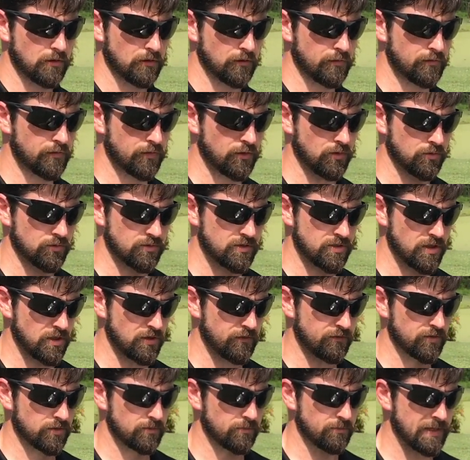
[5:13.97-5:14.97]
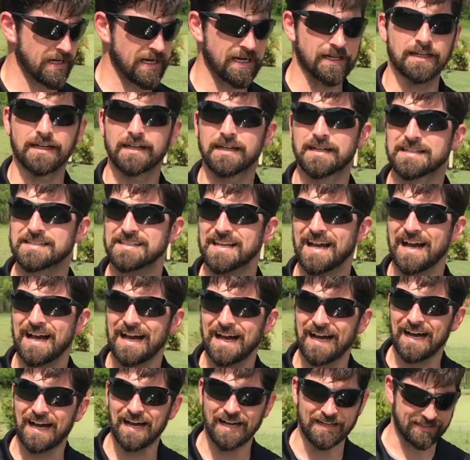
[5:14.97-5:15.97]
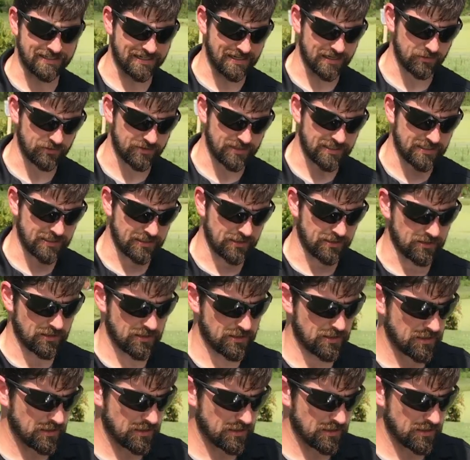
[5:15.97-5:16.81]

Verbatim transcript: Folds over. Man, it is hot out here.